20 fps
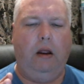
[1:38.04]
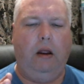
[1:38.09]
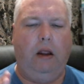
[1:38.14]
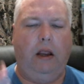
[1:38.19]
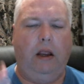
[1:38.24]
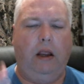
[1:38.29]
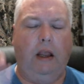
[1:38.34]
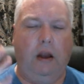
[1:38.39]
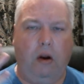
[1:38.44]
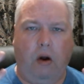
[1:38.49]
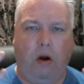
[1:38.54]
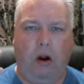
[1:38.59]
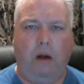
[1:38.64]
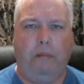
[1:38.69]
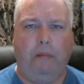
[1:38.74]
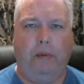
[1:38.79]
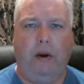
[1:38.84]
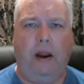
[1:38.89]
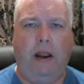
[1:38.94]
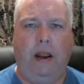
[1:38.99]
in our
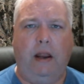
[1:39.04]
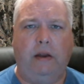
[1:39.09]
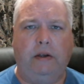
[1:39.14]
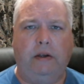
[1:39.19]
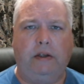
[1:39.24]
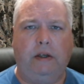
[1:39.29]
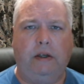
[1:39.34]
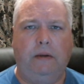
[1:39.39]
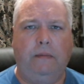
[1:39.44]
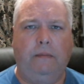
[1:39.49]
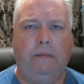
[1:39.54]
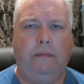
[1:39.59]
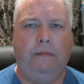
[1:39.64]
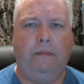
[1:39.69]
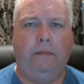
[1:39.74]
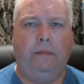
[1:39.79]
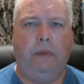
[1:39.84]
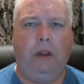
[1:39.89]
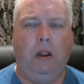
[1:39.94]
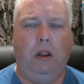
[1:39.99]
brains,
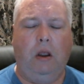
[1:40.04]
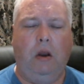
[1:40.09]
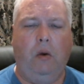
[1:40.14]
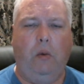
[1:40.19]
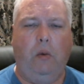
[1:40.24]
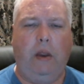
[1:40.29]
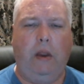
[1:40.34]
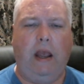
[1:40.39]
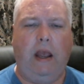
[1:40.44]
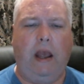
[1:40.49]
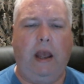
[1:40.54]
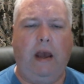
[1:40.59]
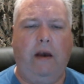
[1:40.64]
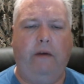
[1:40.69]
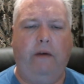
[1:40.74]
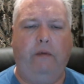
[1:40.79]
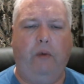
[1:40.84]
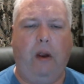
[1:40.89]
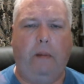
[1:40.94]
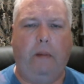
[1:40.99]
we
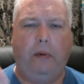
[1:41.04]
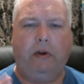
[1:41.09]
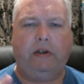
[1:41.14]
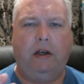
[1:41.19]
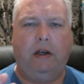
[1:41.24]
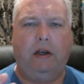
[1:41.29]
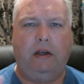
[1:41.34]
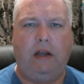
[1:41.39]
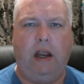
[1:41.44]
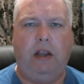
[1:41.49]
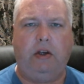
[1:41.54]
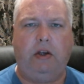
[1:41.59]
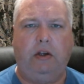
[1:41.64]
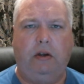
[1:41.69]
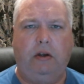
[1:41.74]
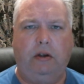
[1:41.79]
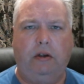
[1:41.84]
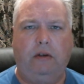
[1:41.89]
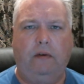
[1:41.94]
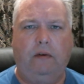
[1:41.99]
have
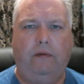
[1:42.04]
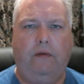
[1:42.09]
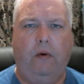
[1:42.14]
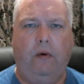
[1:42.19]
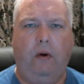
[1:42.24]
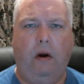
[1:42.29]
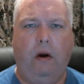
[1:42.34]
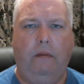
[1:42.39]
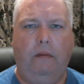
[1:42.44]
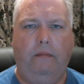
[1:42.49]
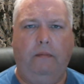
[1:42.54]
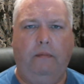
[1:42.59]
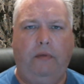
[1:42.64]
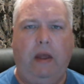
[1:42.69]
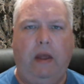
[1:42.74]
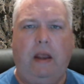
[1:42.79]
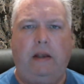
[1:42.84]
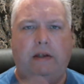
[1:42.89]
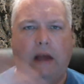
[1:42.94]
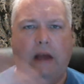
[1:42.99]
representations for
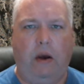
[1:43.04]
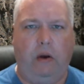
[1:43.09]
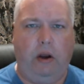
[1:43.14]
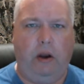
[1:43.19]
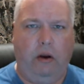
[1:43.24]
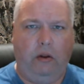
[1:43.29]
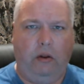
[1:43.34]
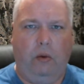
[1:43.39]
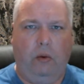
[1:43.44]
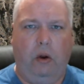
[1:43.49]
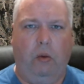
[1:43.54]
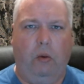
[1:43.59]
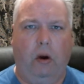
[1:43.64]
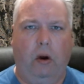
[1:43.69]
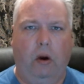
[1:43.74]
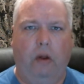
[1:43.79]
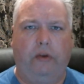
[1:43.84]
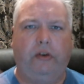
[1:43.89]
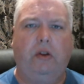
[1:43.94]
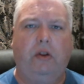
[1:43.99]
things out here in the real
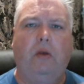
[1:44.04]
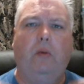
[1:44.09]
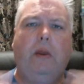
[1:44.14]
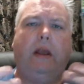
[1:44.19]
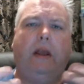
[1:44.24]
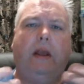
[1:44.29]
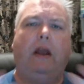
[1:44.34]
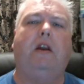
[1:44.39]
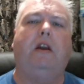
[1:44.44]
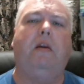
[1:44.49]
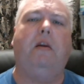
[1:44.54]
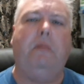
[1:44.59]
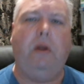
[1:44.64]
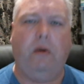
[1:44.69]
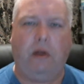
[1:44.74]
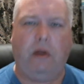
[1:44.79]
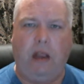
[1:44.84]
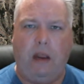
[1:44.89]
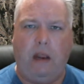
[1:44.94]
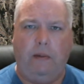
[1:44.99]
world so that we can
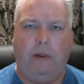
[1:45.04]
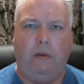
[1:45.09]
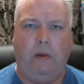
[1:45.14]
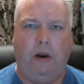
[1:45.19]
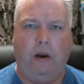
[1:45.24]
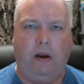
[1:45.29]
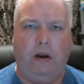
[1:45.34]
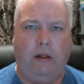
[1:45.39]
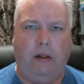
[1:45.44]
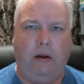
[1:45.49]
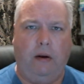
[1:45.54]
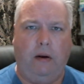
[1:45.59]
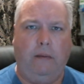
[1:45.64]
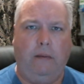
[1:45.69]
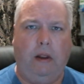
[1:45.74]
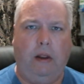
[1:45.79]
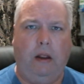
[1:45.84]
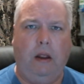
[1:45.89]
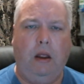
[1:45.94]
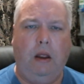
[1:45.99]
communicate with one another.
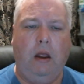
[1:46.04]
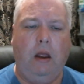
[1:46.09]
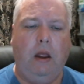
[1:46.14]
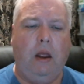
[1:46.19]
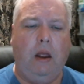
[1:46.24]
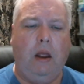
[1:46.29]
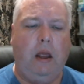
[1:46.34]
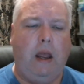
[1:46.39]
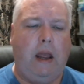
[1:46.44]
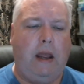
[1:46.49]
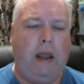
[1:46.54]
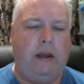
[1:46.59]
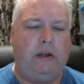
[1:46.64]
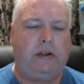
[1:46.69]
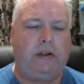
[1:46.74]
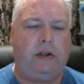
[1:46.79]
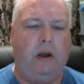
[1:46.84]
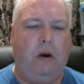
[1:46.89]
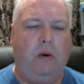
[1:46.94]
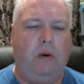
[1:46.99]
And
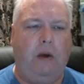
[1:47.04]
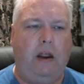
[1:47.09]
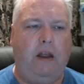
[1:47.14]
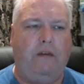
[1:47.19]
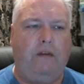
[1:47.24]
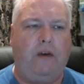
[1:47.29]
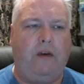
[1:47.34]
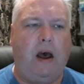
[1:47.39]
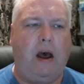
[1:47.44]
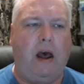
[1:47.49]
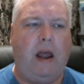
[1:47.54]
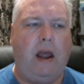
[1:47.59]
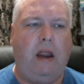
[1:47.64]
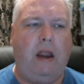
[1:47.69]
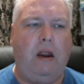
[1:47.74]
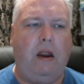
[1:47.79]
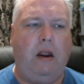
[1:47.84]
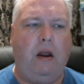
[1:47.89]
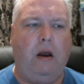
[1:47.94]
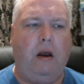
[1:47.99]
so if
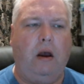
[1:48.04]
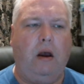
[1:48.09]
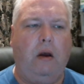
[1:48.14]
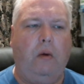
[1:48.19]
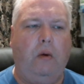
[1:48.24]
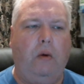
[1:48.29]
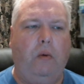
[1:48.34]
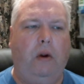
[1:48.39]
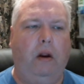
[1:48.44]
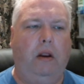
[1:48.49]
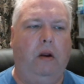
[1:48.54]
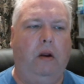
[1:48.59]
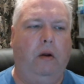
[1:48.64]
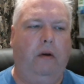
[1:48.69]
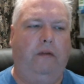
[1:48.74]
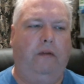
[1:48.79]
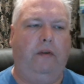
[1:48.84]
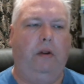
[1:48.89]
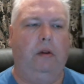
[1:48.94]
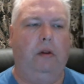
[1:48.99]

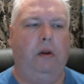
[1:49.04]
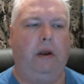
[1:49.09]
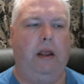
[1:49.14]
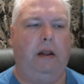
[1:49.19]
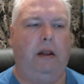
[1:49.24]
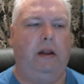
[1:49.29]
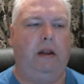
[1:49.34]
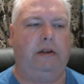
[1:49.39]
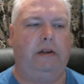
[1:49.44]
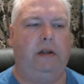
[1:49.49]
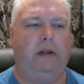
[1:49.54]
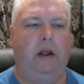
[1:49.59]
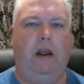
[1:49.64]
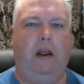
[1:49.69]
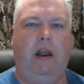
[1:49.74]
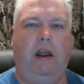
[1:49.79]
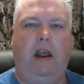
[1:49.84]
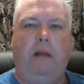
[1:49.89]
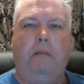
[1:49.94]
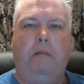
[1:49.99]
if you look at this,
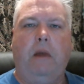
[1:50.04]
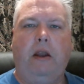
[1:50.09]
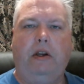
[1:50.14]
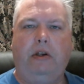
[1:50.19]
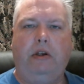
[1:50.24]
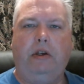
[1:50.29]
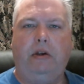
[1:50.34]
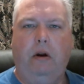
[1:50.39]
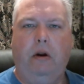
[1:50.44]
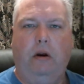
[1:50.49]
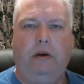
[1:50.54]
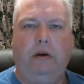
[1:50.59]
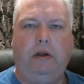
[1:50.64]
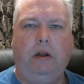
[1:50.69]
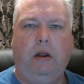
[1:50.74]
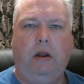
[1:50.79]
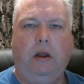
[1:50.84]
at my shirt,